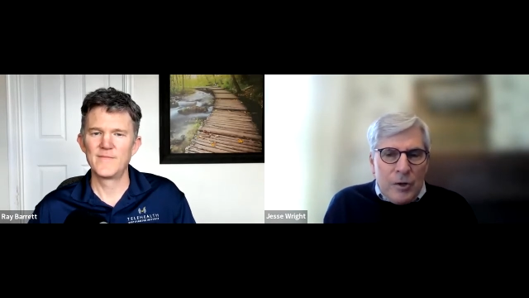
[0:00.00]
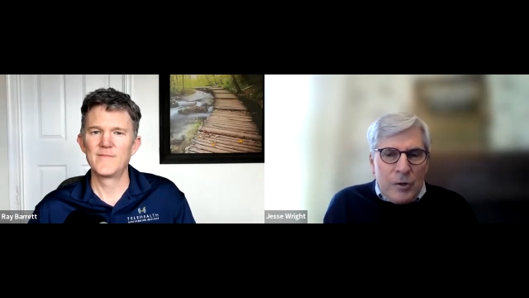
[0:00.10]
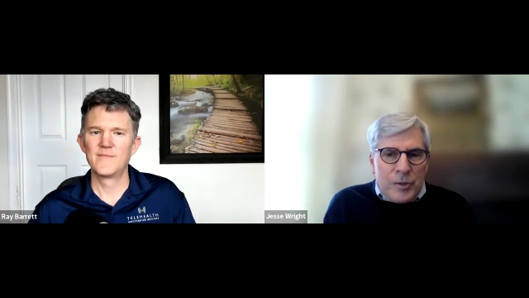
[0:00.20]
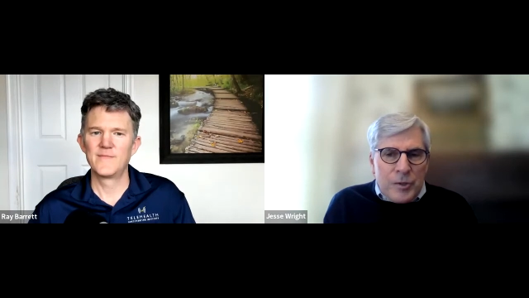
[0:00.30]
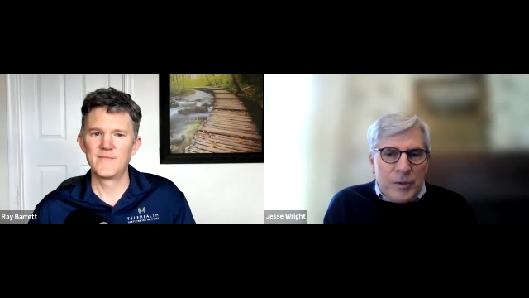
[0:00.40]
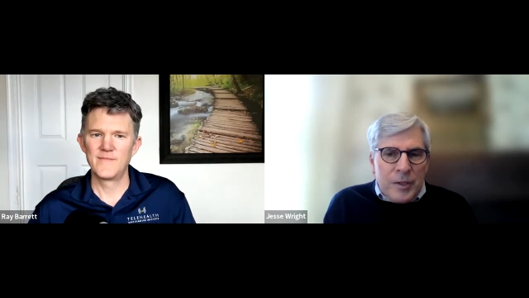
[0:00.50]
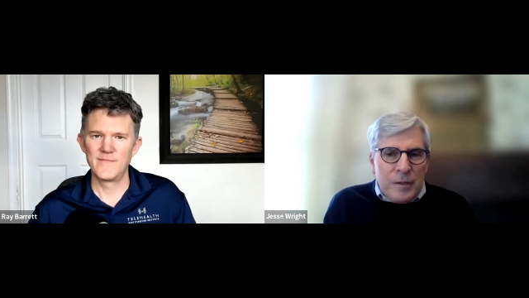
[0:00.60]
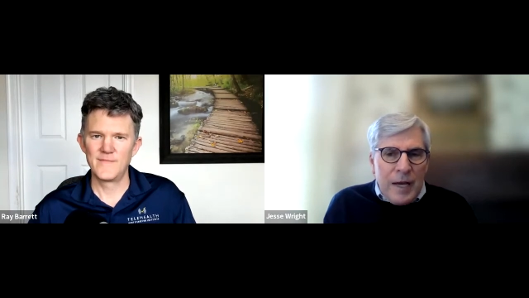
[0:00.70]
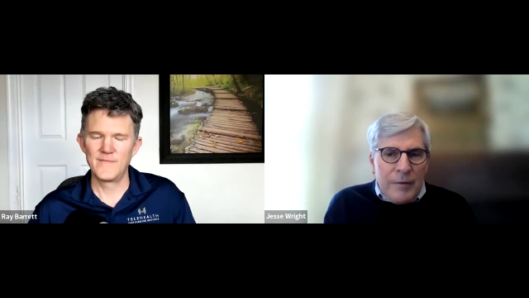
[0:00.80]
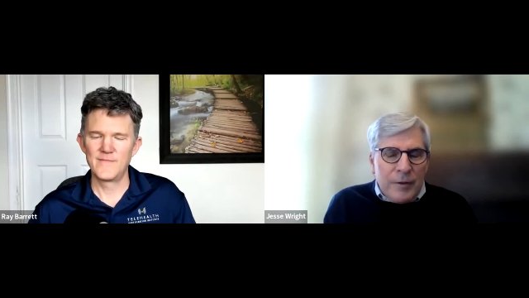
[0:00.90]
Speaker 1: And in
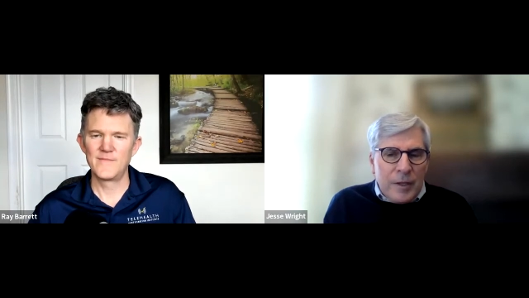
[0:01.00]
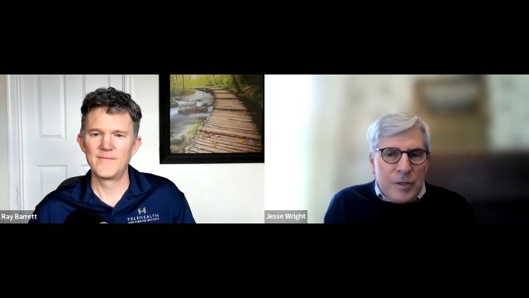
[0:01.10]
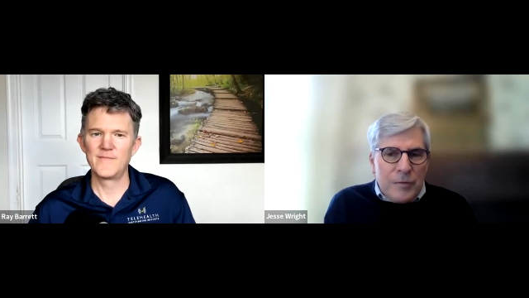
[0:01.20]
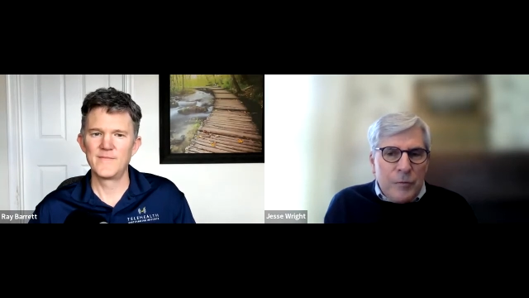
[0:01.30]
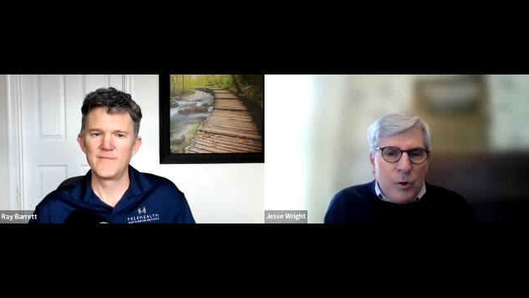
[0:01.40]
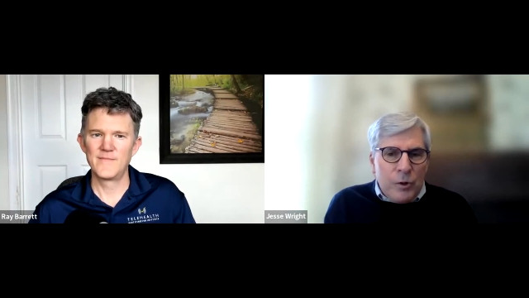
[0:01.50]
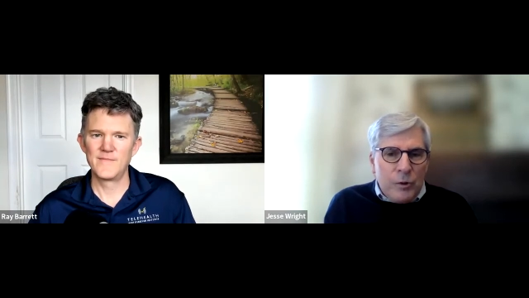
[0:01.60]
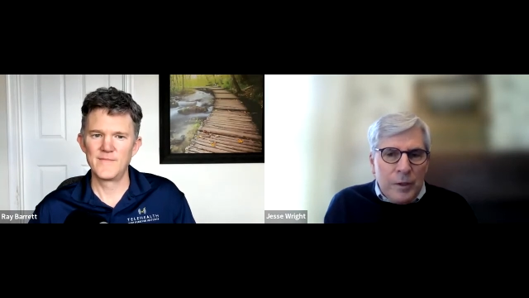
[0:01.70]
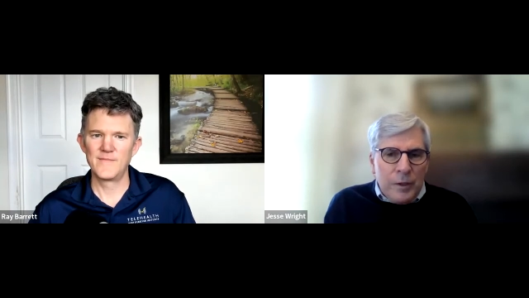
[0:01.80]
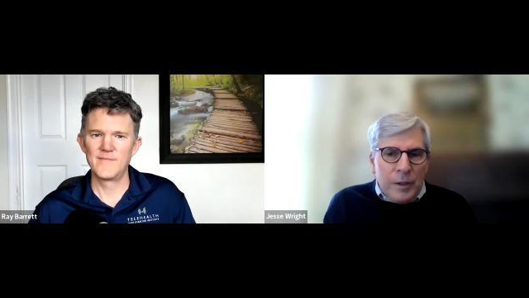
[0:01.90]
those, the evidence
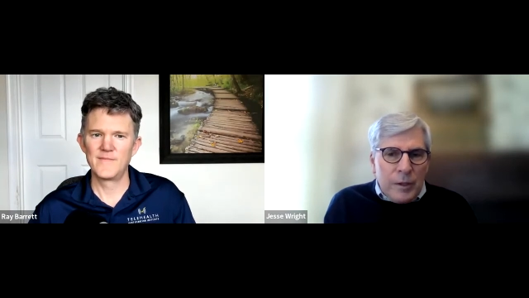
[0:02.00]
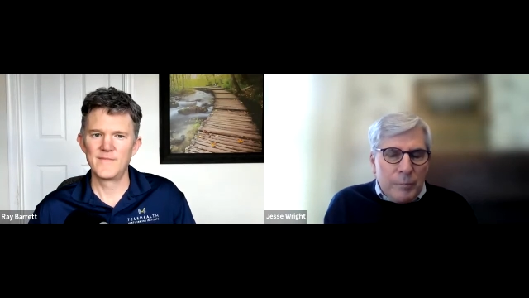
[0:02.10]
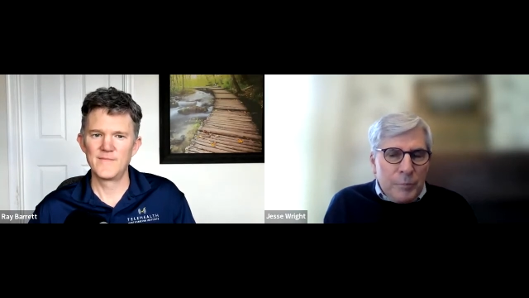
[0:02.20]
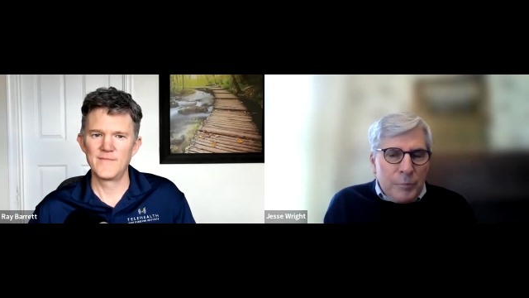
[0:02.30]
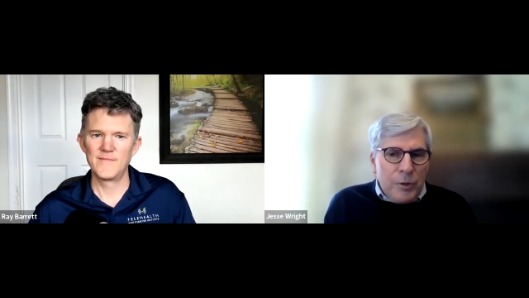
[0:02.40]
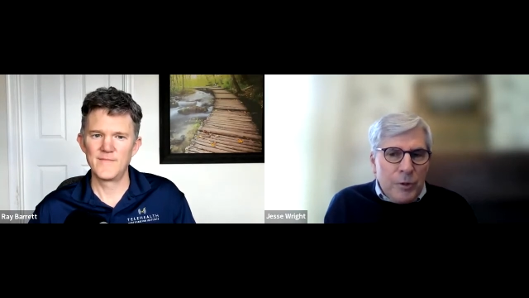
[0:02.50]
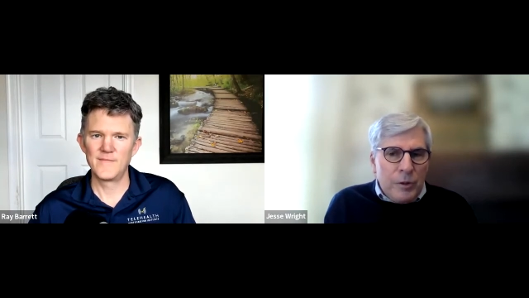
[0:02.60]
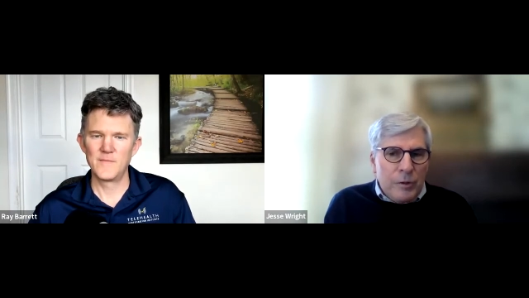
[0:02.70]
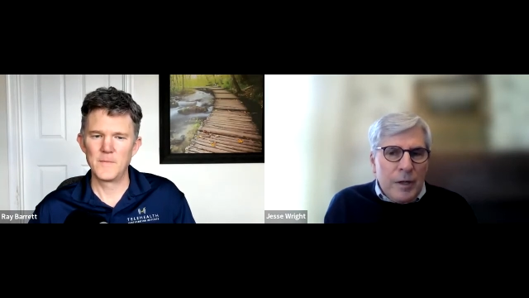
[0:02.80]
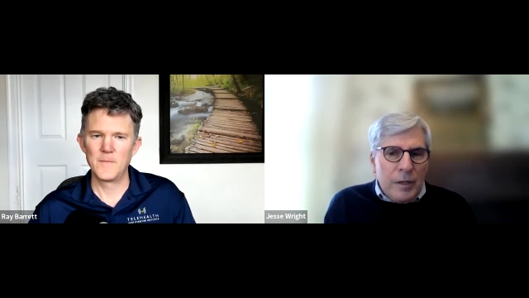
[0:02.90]
for
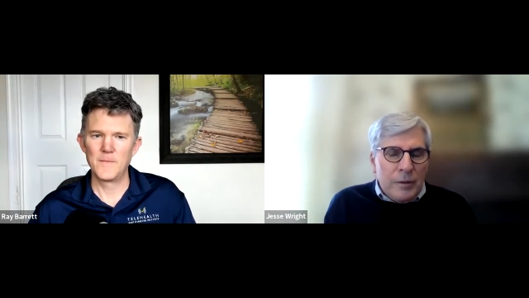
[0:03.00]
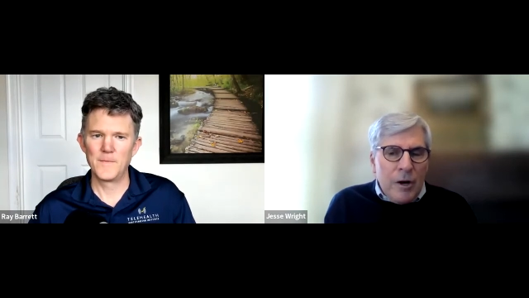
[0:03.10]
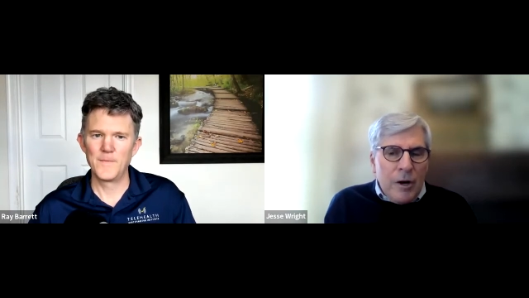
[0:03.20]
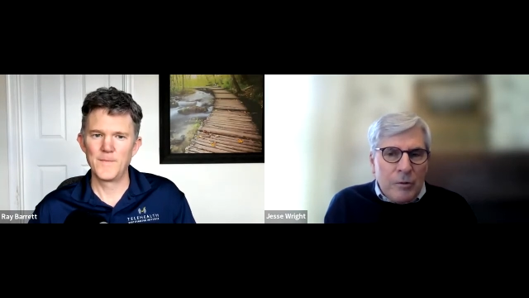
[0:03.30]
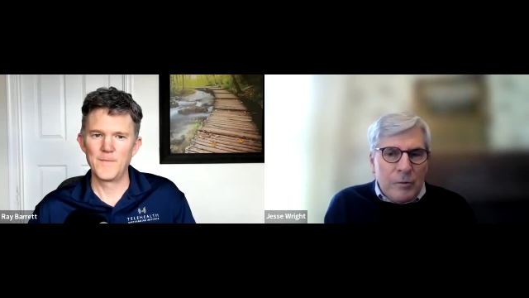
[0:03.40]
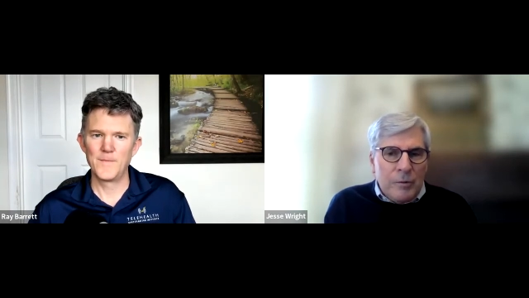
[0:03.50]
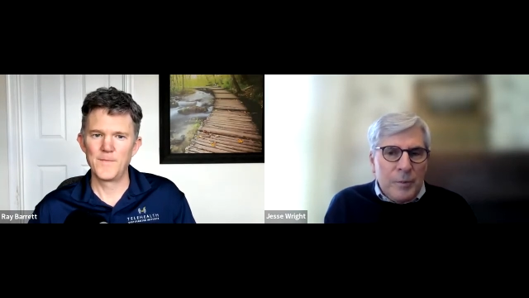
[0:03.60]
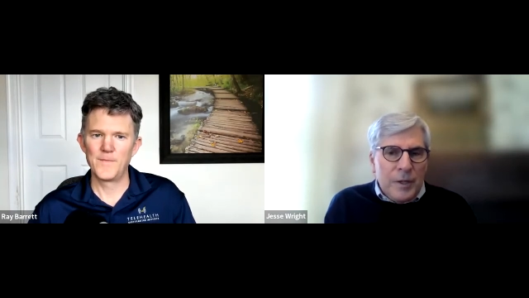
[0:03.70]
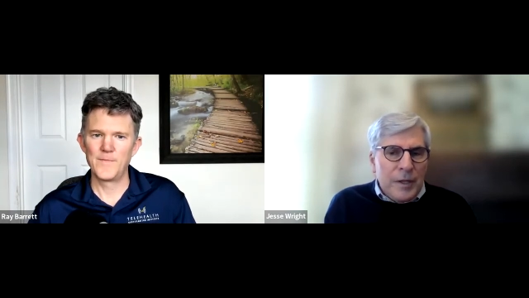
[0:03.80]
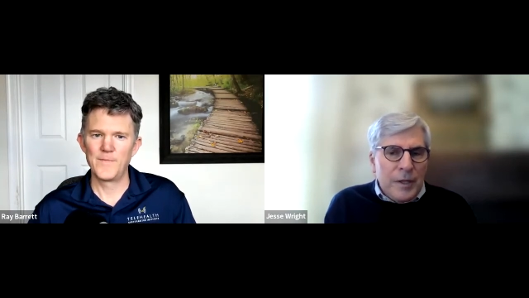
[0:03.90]
computer
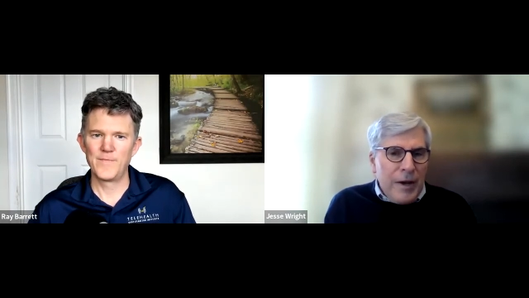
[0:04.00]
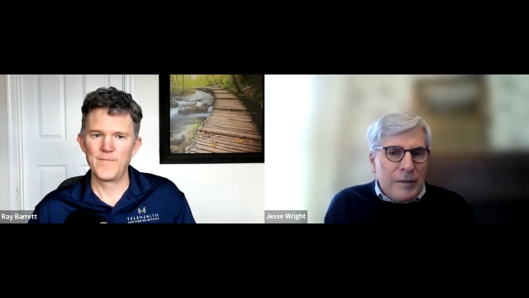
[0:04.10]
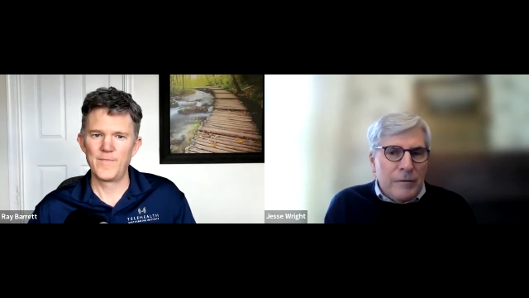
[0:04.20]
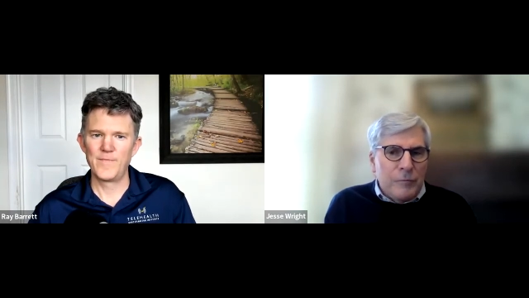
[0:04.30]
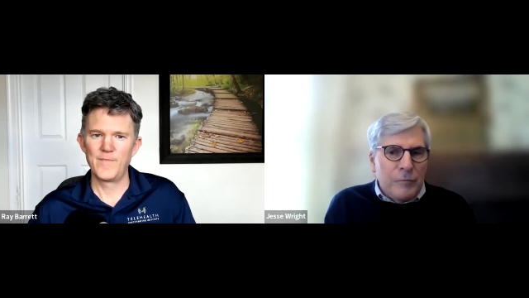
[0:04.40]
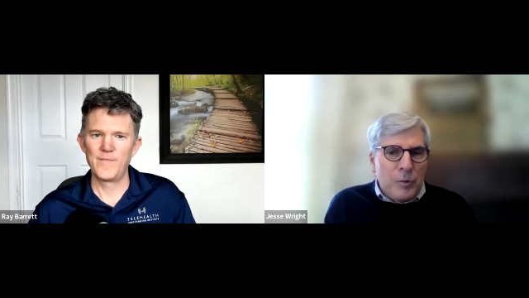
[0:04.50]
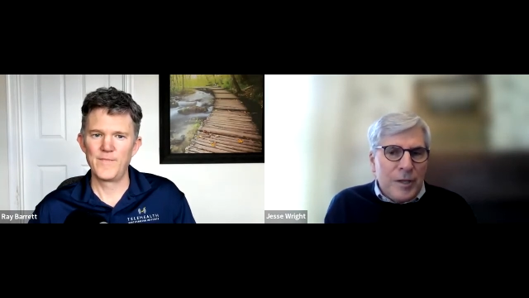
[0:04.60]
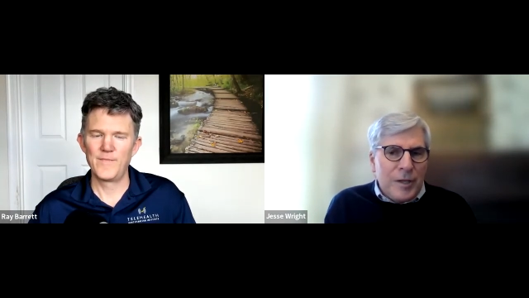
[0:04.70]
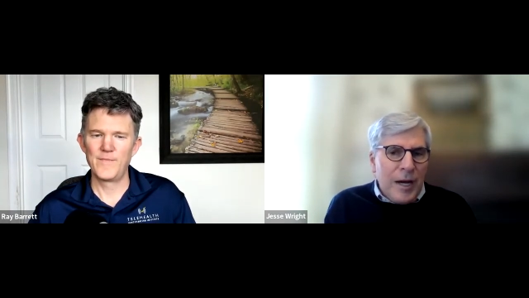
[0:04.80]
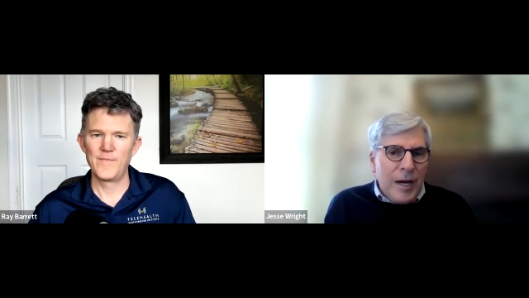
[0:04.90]
alone being
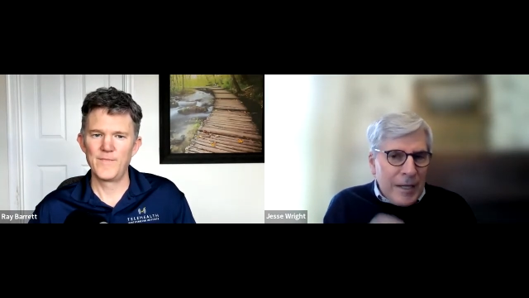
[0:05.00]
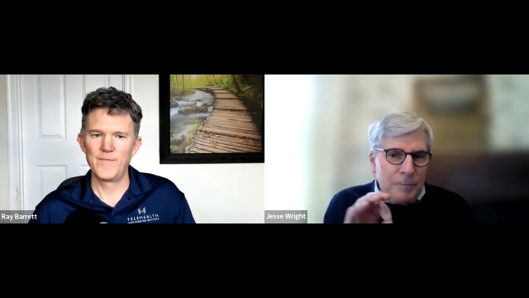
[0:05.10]
effective was